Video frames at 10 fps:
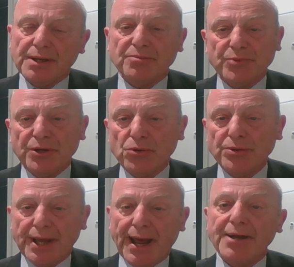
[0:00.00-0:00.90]
Now, we
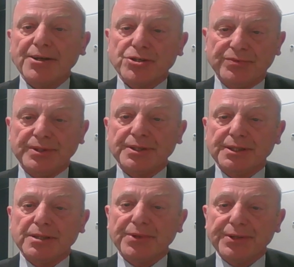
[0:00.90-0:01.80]
call that
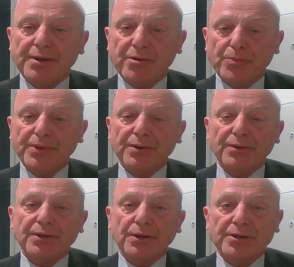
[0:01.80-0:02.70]
adjuvant chemotherapy in
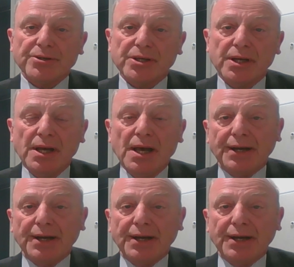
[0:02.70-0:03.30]
oncology.